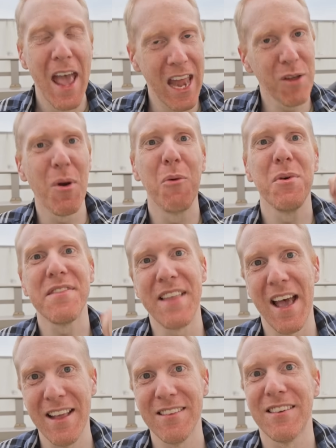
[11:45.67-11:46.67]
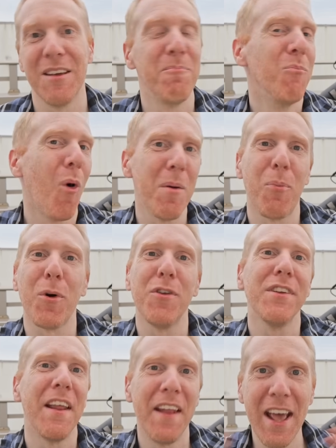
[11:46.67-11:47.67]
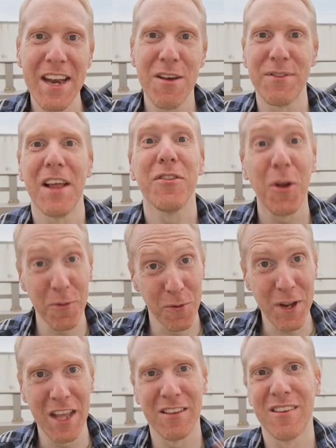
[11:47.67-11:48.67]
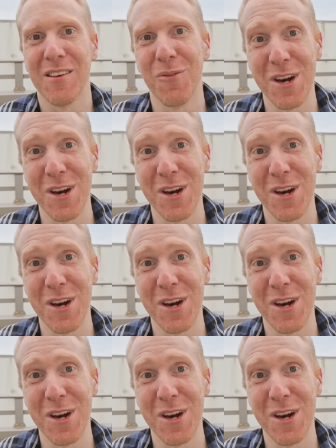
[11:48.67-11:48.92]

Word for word: Anyway, with that, more important than any of that, don't forget,